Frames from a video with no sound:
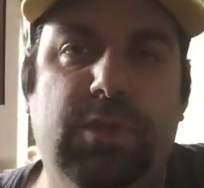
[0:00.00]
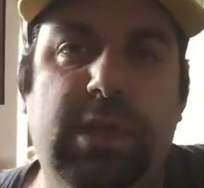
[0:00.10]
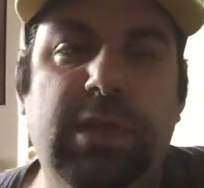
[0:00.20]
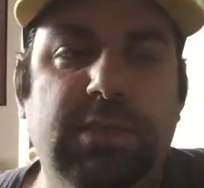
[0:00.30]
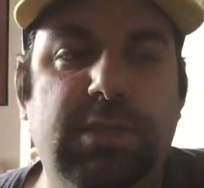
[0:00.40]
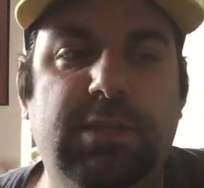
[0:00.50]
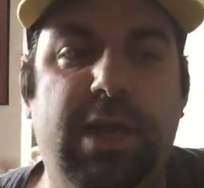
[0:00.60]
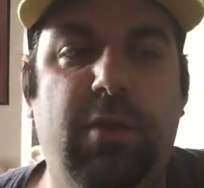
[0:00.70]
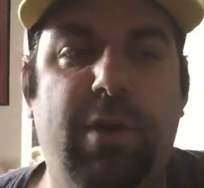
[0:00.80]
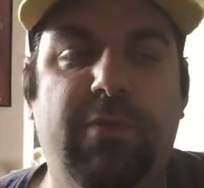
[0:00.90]
Things to
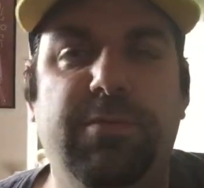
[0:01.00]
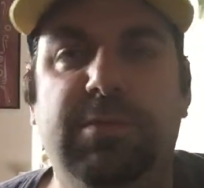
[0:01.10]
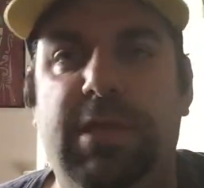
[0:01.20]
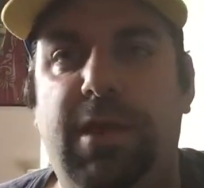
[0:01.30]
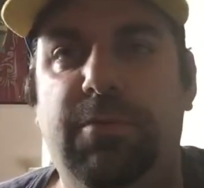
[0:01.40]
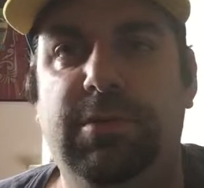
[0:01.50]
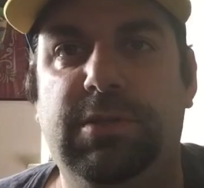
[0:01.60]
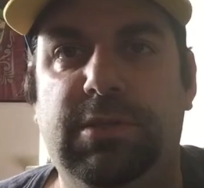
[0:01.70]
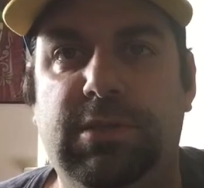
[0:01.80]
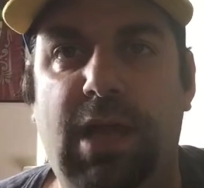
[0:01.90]
take away from today was
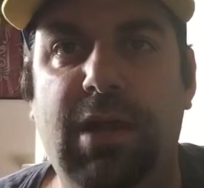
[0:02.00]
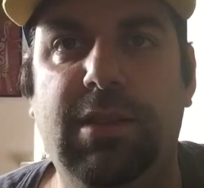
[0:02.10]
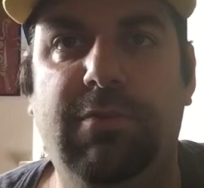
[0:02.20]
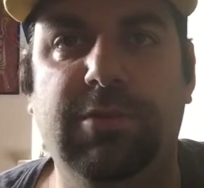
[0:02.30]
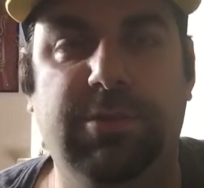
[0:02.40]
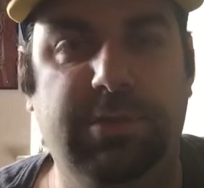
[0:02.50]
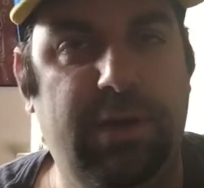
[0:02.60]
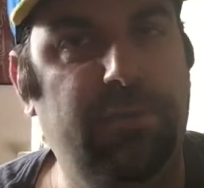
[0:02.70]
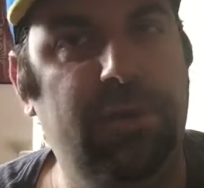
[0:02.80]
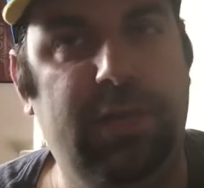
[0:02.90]
the stock levels are
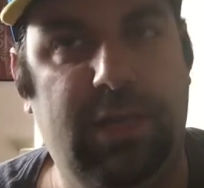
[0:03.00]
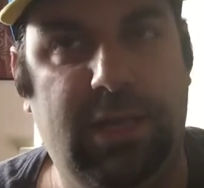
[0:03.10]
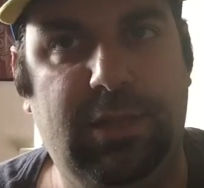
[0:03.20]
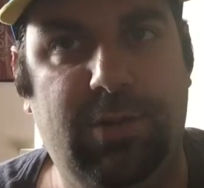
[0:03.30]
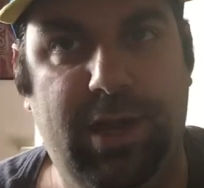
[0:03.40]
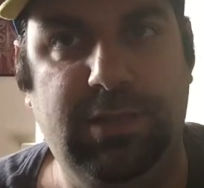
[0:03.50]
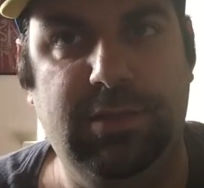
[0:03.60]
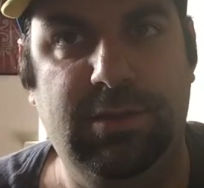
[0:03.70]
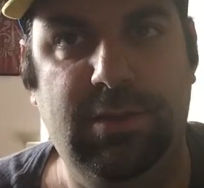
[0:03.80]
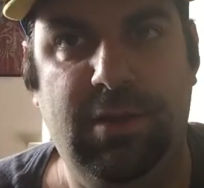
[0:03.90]
definitely not the
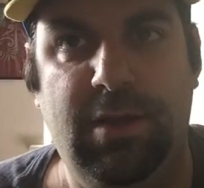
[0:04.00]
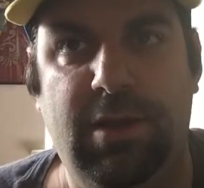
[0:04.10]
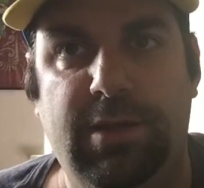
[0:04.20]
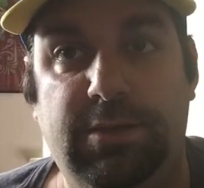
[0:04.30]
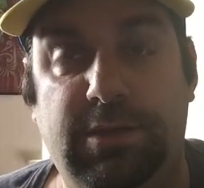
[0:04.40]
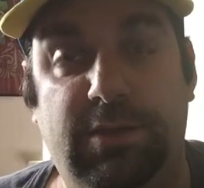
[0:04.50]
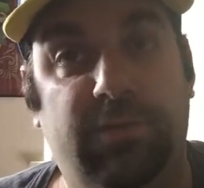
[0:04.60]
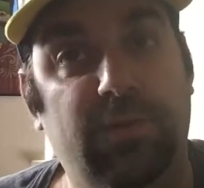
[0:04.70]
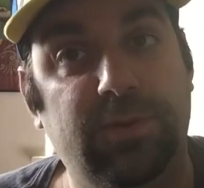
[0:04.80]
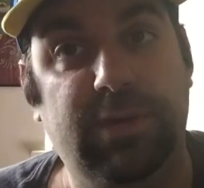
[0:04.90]
greatest. This is the
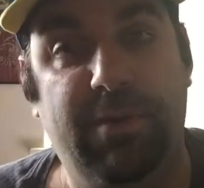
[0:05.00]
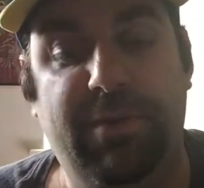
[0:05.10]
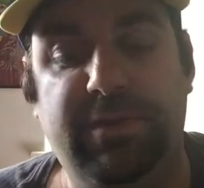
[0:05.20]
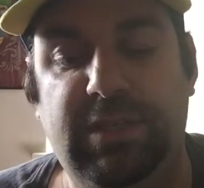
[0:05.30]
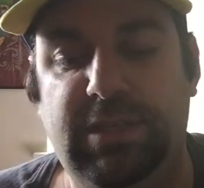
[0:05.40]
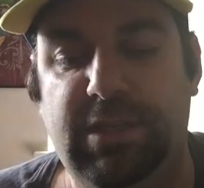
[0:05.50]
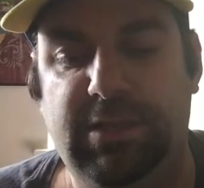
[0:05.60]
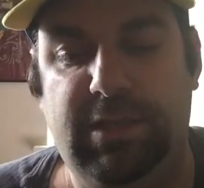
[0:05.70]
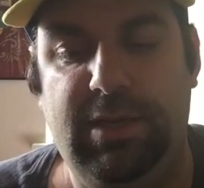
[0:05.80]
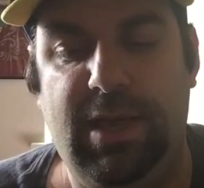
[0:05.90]
first time I've seen
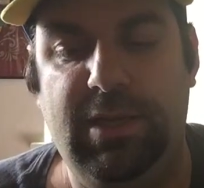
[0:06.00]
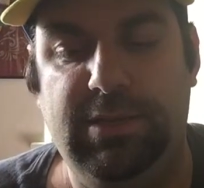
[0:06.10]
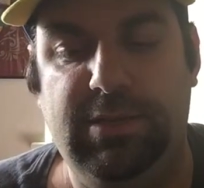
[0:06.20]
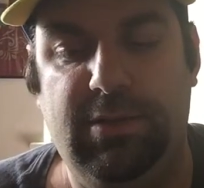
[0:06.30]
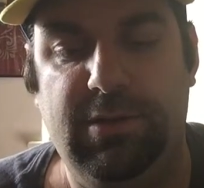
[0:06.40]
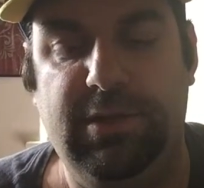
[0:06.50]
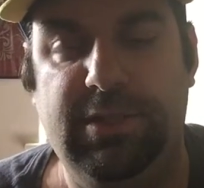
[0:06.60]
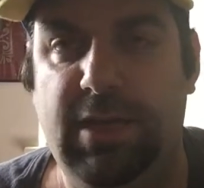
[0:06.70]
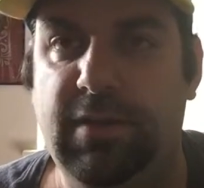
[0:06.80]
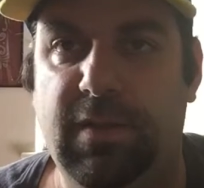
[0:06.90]
Disney not necessarily
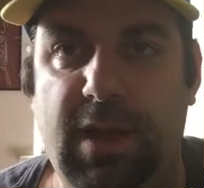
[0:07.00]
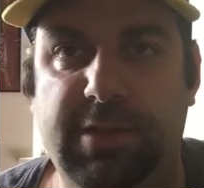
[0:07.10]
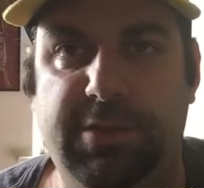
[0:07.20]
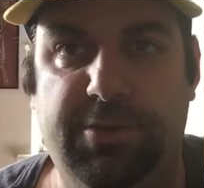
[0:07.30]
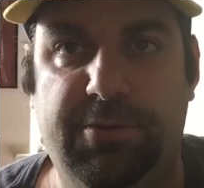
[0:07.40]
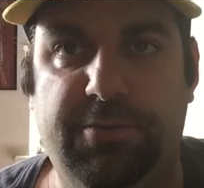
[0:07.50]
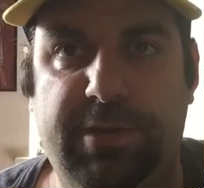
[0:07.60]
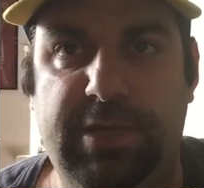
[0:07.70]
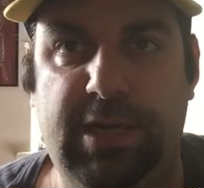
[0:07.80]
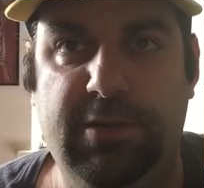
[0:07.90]
send a lot to certain
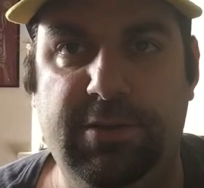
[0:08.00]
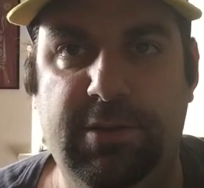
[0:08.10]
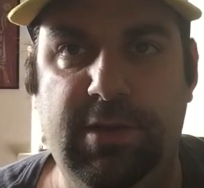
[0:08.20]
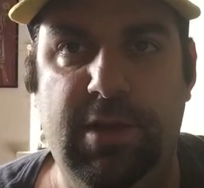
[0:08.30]
retailers.